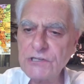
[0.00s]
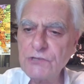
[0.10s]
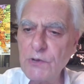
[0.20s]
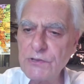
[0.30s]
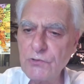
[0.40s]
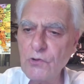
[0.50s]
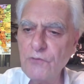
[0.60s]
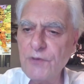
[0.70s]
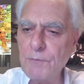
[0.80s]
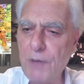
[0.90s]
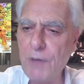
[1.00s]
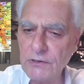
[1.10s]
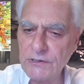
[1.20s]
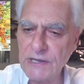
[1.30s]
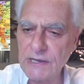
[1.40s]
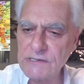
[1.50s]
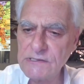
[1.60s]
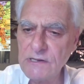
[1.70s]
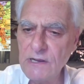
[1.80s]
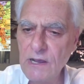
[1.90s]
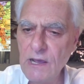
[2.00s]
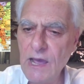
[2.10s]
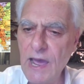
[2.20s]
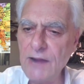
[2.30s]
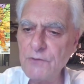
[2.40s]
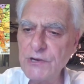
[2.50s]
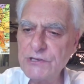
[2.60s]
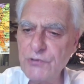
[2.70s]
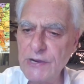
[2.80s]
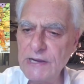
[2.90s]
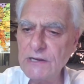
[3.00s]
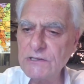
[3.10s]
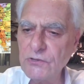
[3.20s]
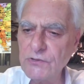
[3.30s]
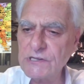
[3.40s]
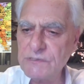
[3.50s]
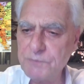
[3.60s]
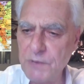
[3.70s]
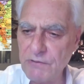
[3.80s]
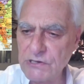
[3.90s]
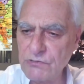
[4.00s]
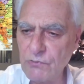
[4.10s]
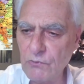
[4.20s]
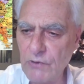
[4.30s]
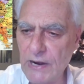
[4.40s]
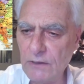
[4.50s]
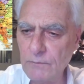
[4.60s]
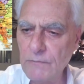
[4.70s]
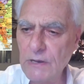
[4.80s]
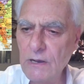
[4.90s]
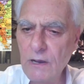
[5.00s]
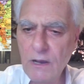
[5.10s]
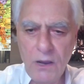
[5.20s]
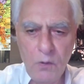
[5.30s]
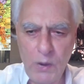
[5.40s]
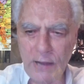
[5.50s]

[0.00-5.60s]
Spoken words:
withdrew from politics, and retreated to the spiritual realm. While